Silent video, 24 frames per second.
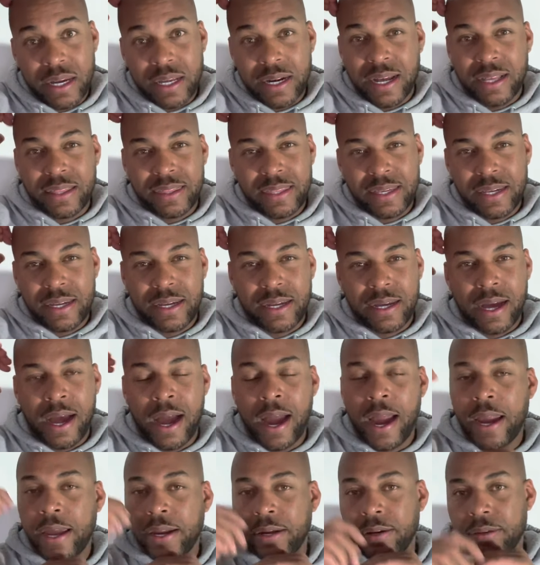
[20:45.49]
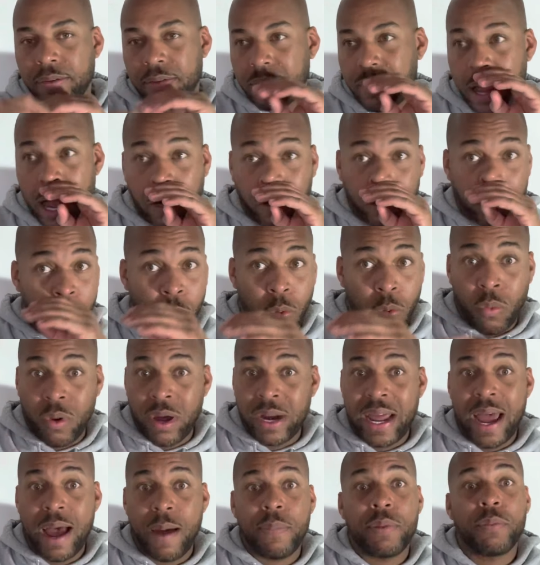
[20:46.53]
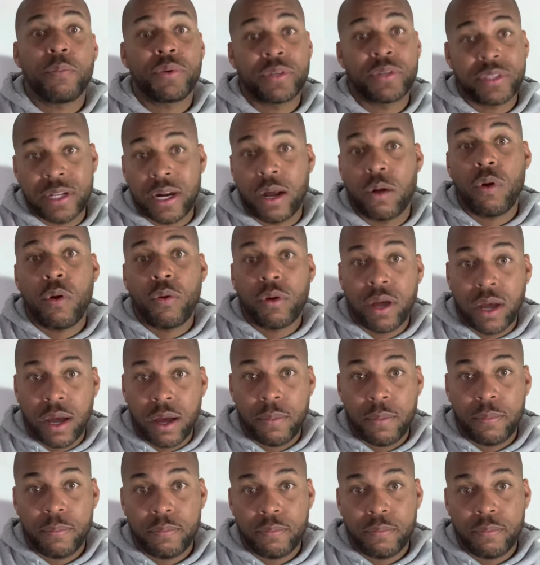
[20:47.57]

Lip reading: And I think I don't know what happened, but then I woke up.